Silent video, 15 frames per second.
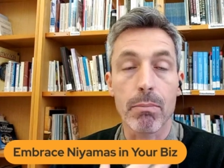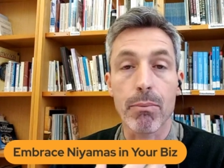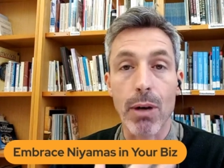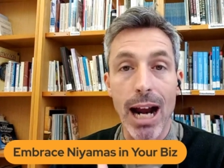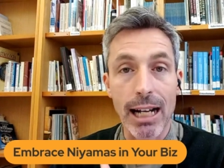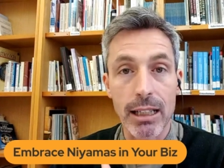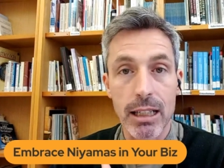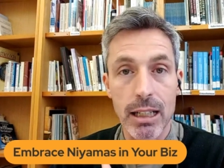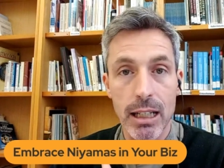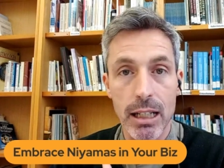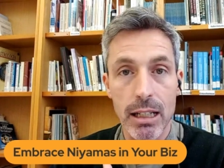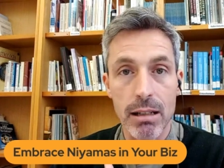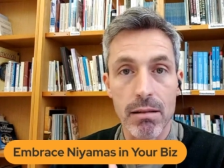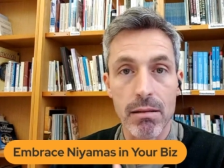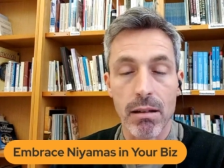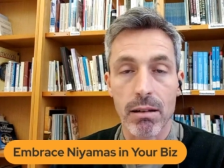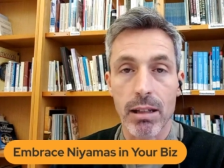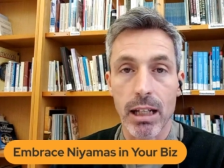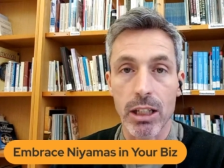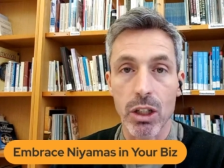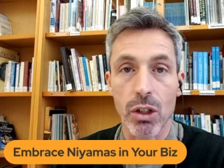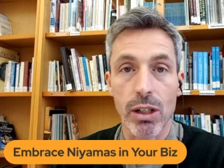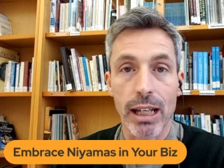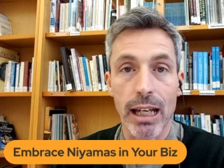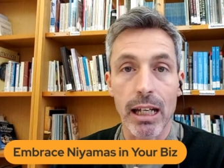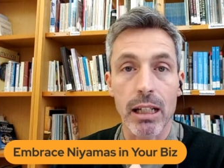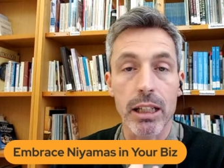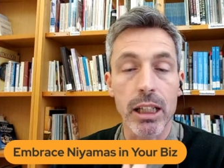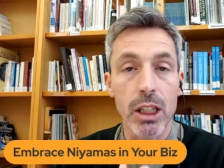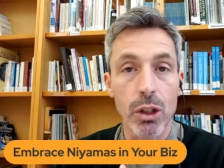practice that you
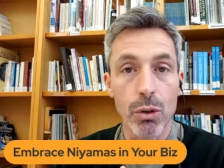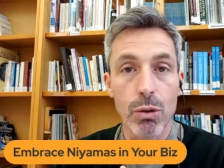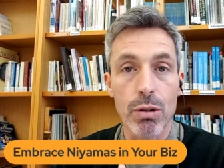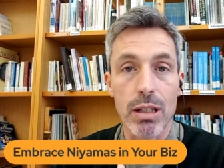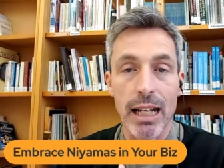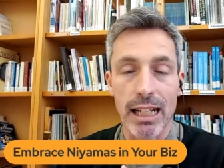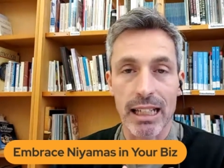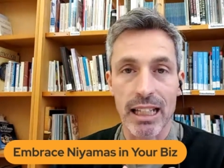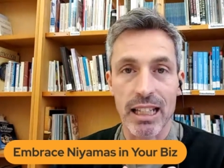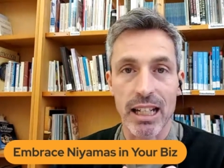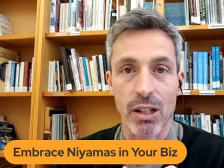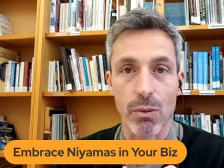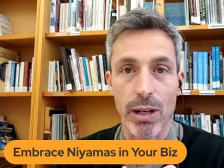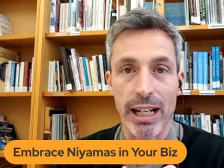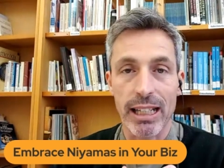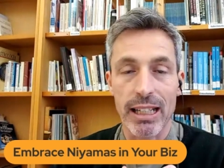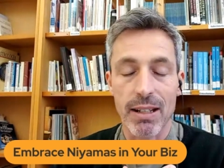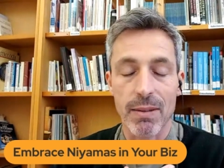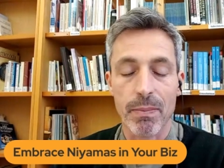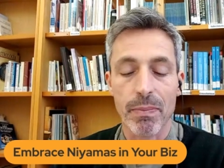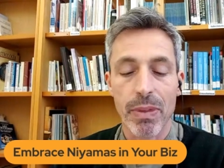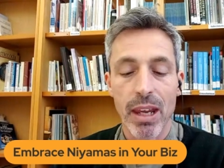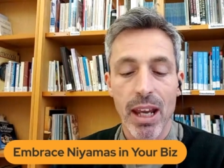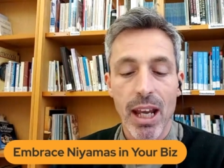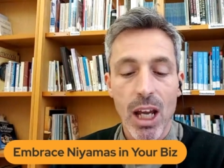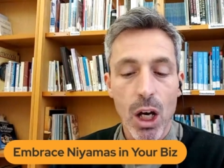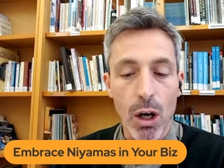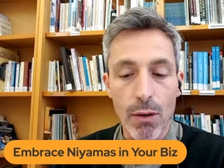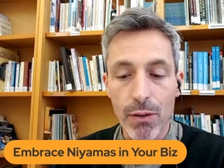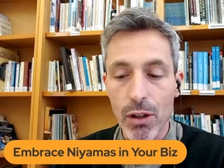can use and integrate.
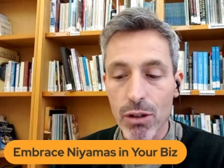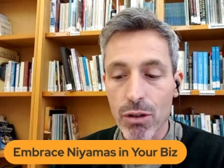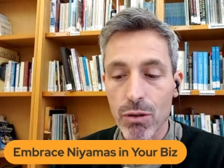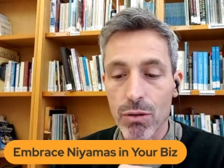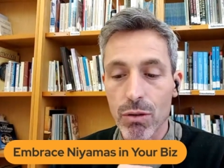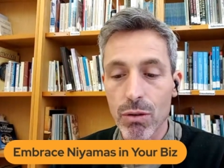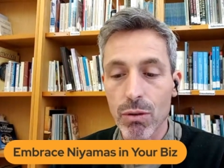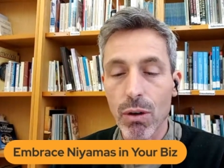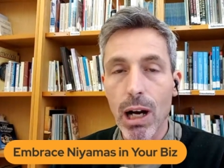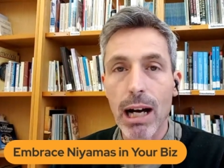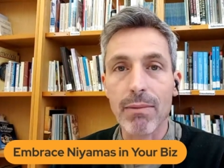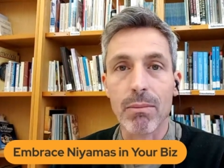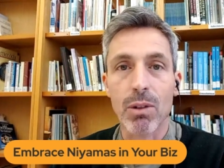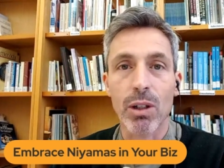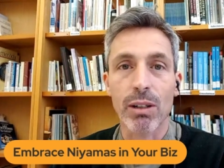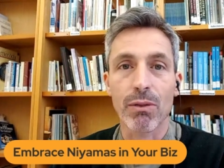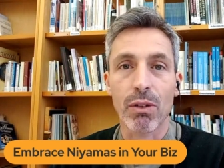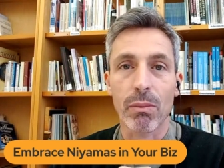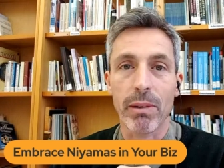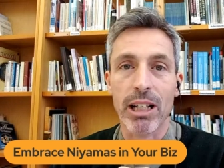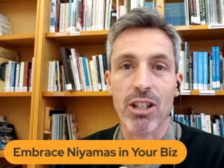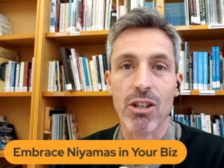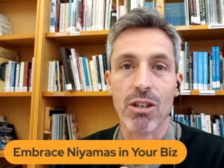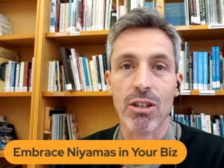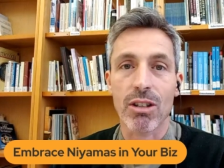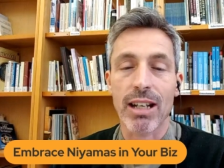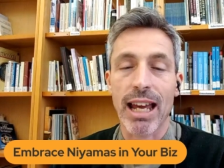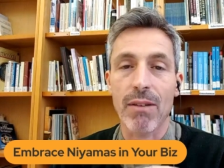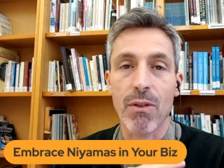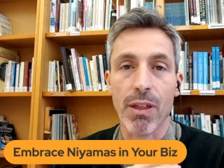Of course, you do have more
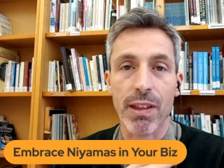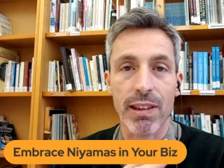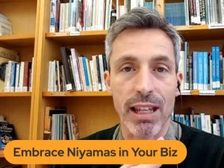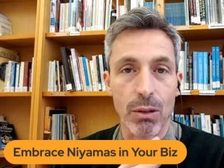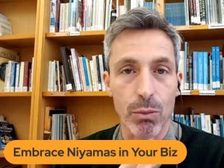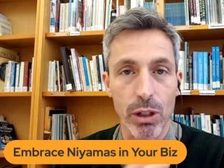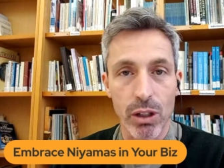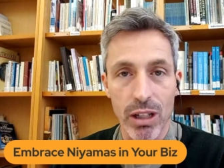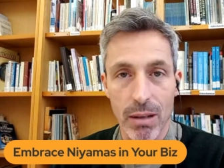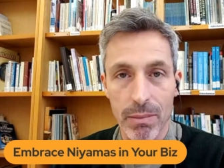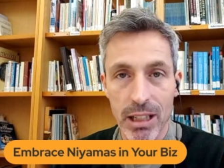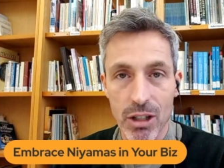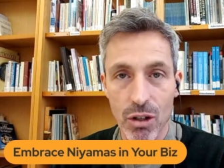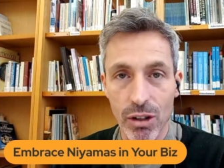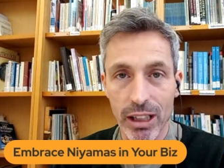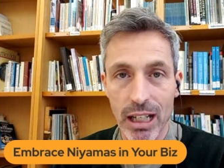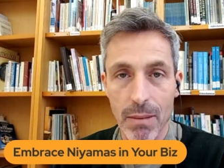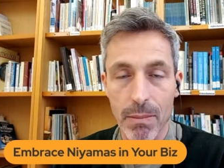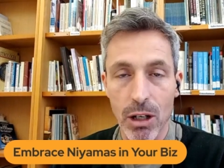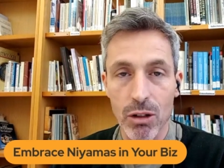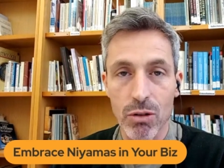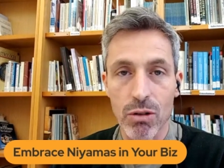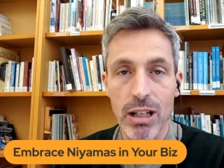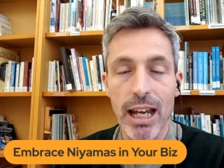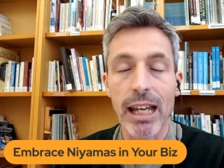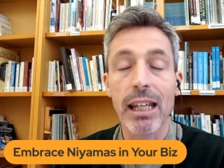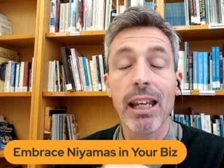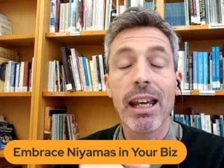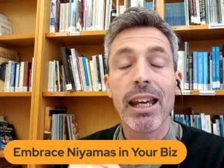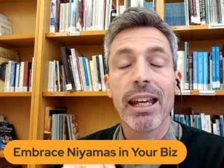information. Everything that we're going to be talking about
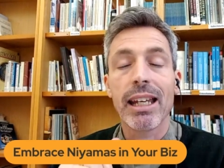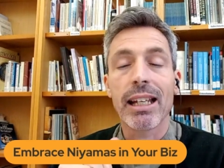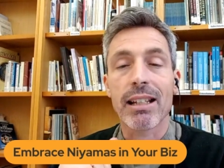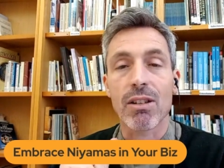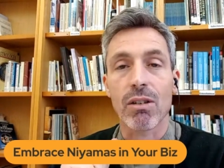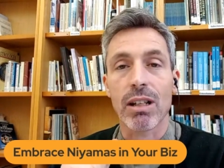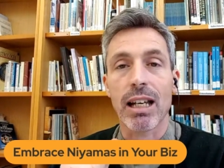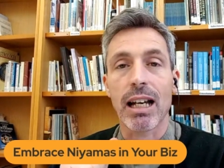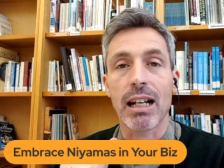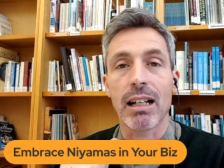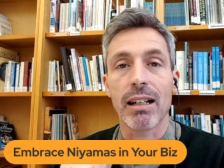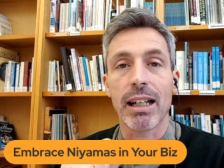today, it's gonna